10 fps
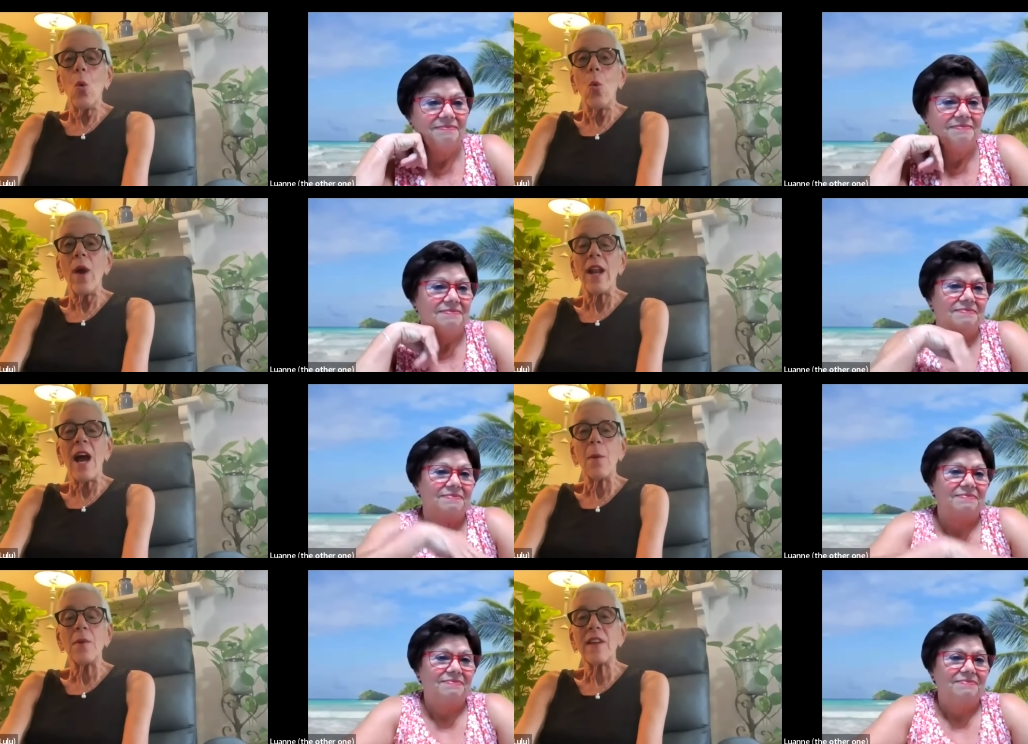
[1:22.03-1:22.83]
Speaker 1: when
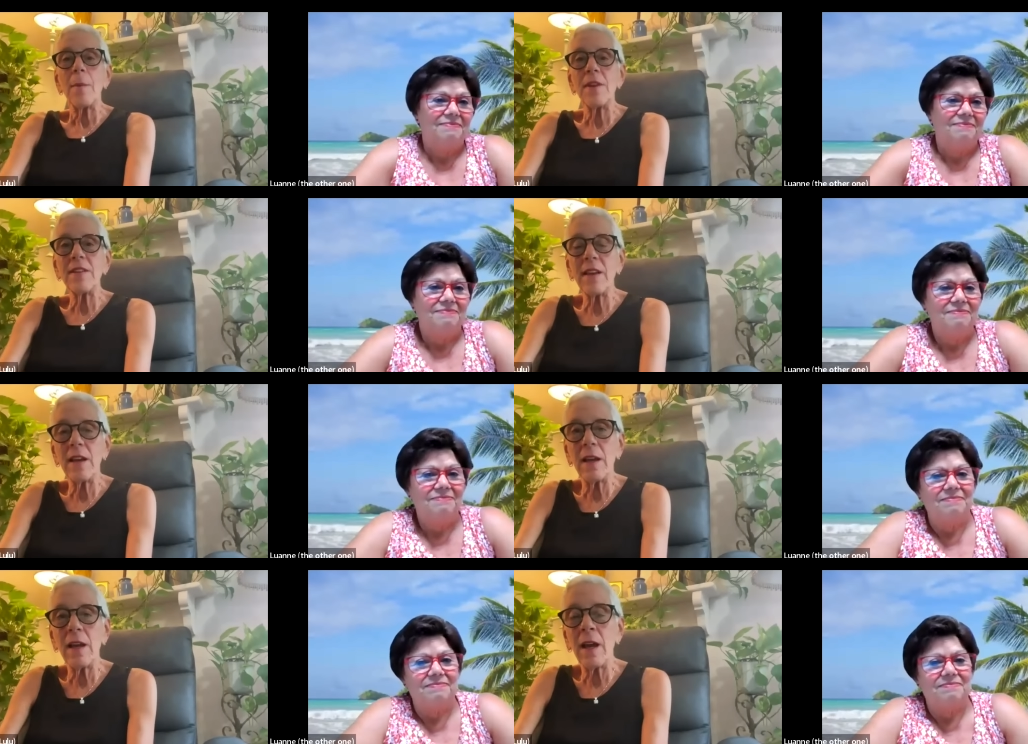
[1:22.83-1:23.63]
I was coming
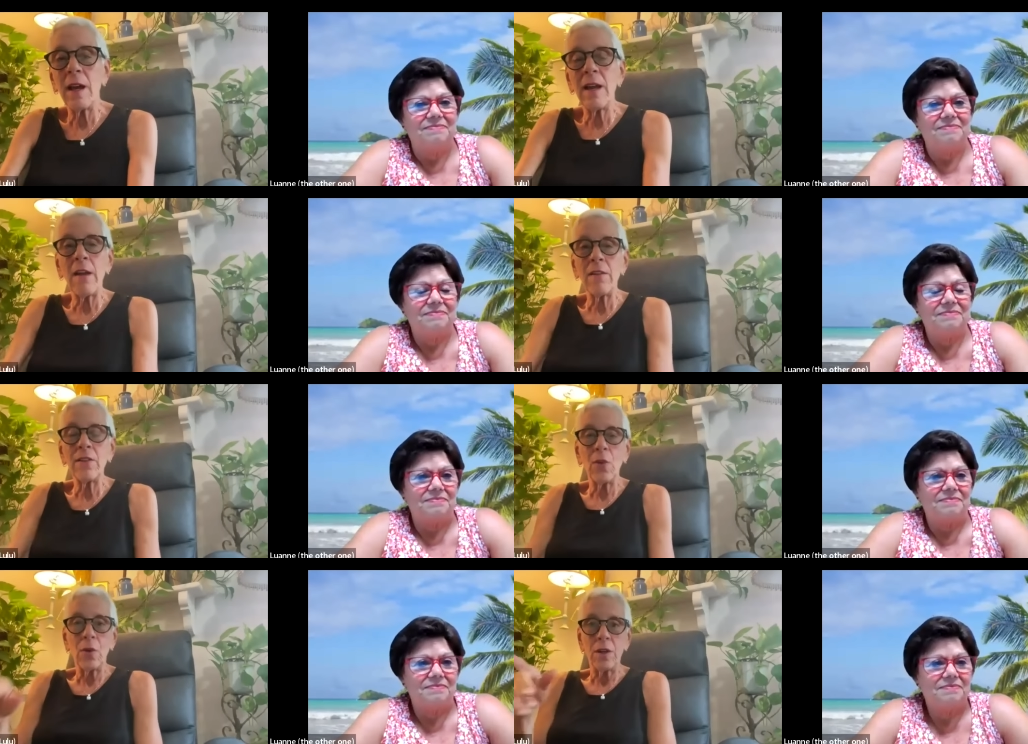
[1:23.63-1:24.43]
to uh,
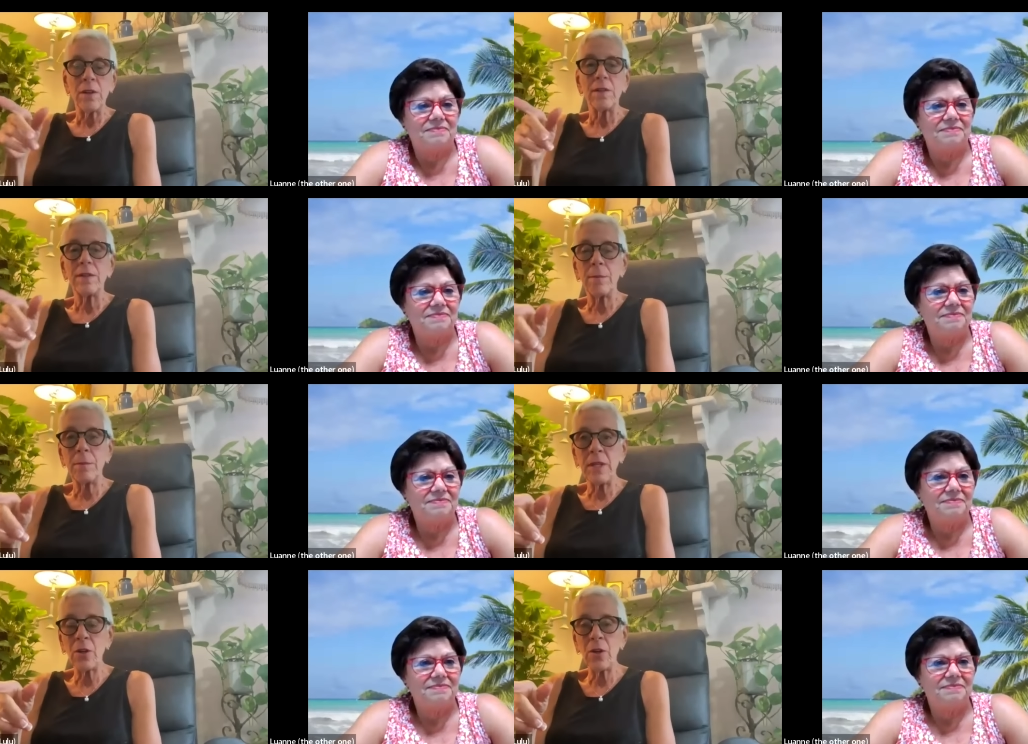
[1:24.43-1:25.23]
Arizona to
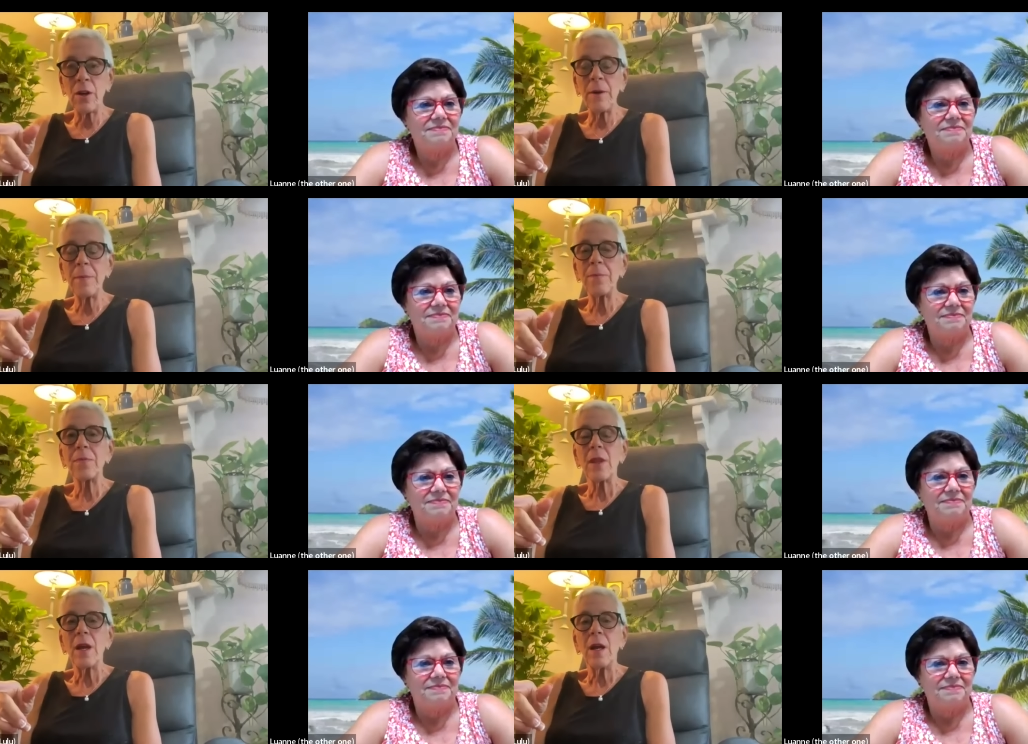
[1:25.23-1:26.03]
meet her
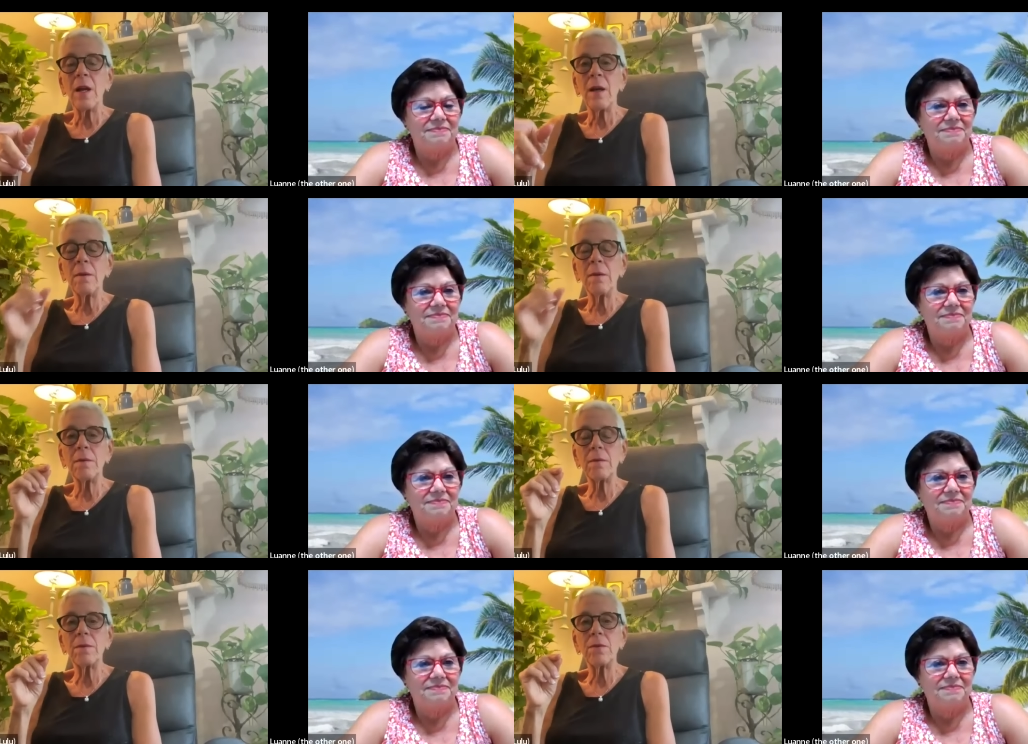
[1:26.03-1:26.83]
uh,
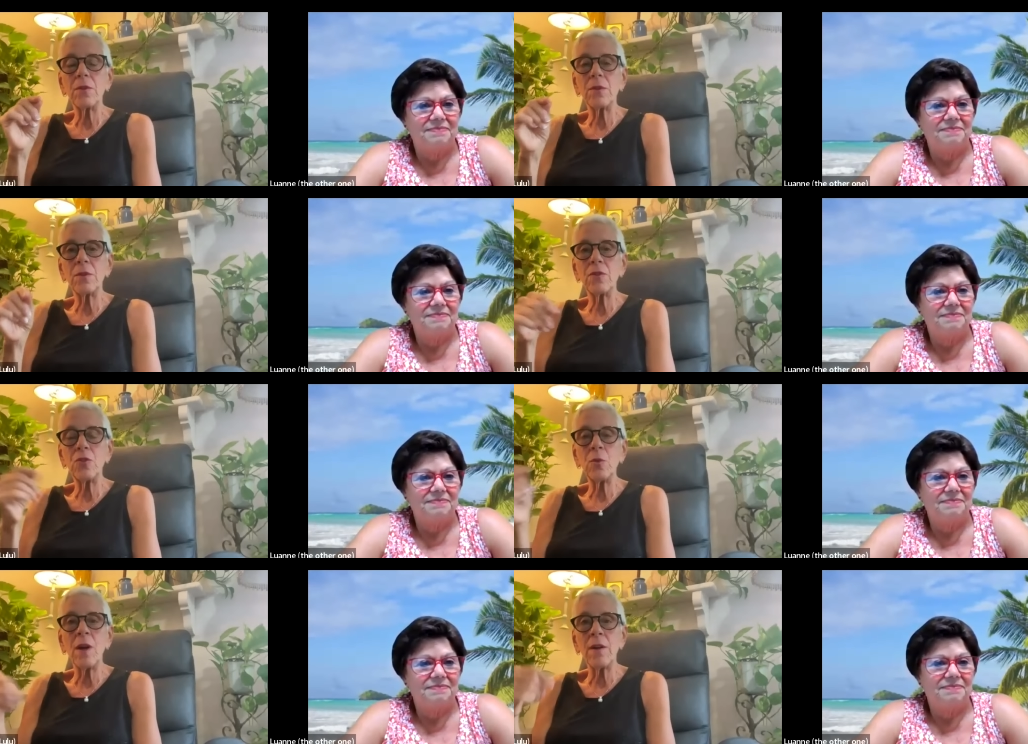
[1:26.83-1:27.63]
to
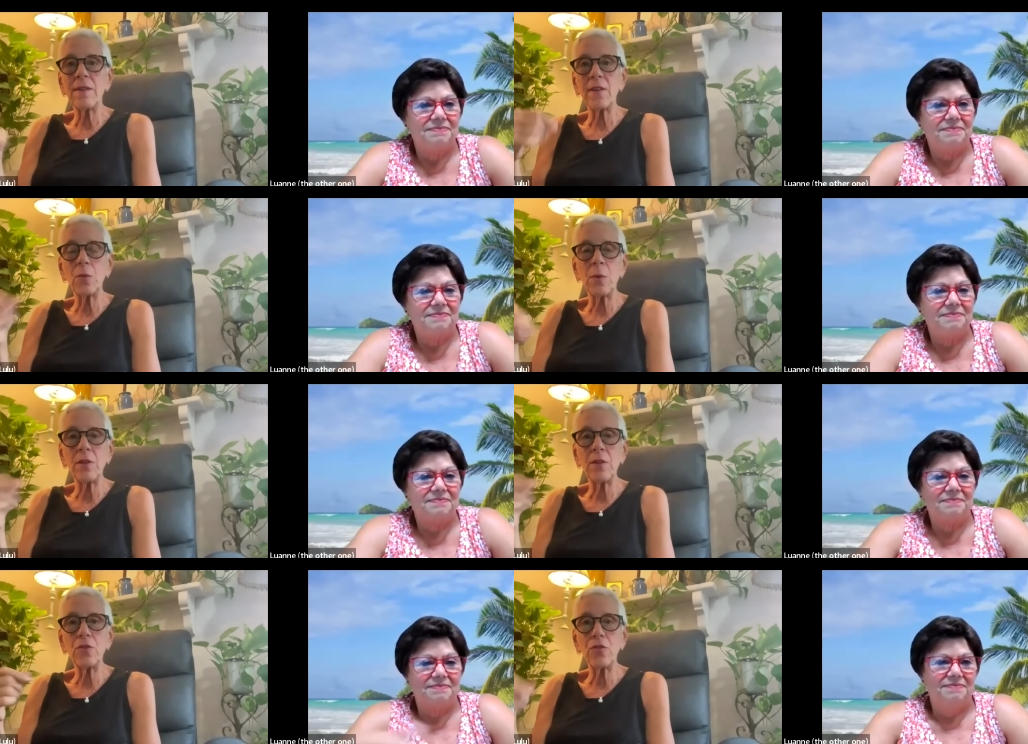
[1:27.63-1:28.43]
do our six
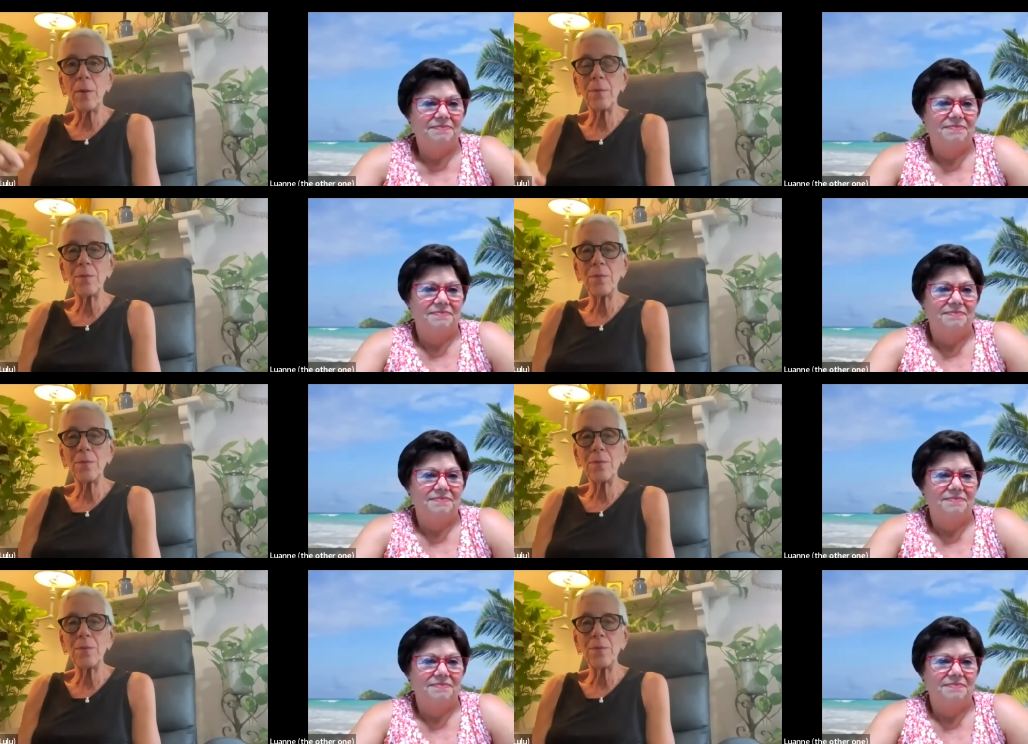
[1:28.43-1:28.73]
week trip